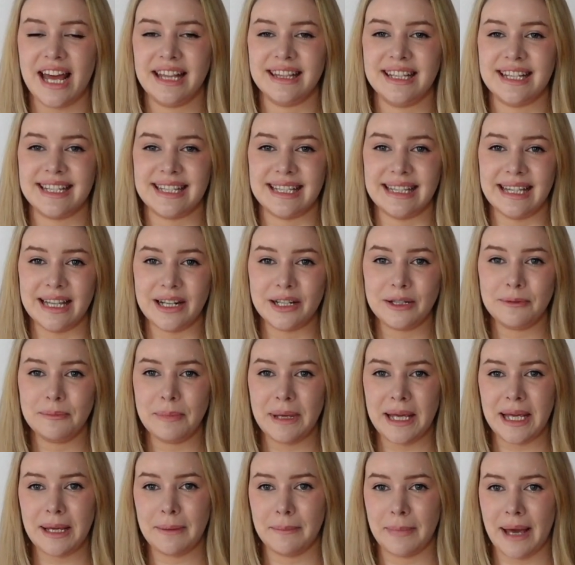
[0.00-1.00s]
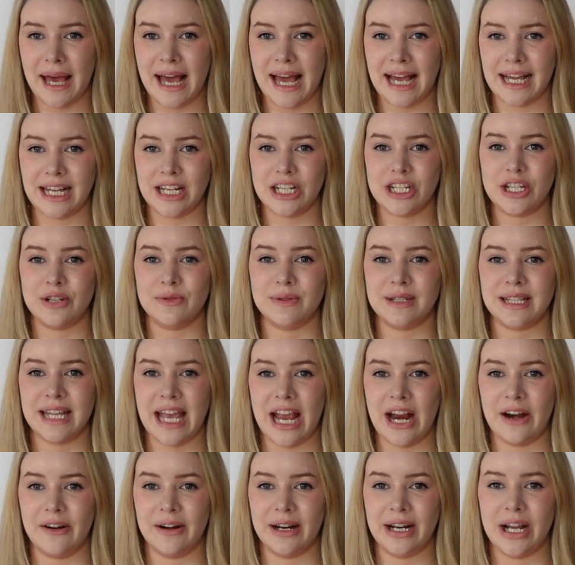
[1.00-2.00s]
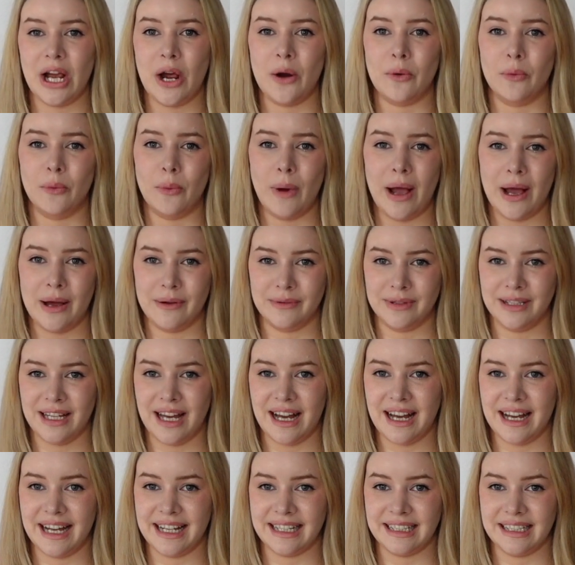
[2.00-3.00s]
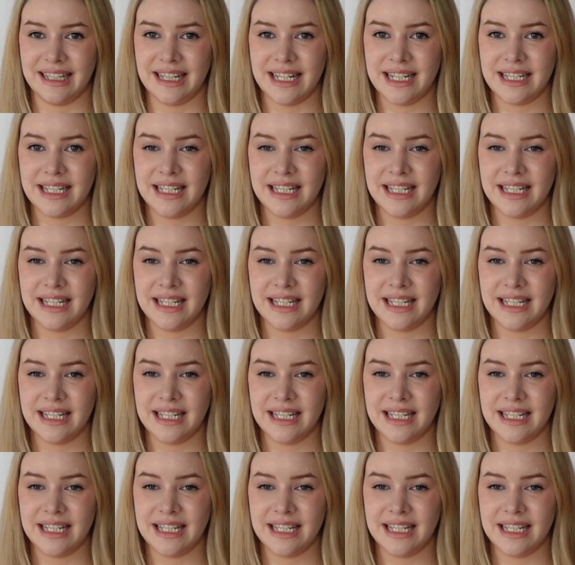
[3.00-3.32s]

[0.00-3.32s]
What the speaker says: and this little pink bag she was carrying around the island.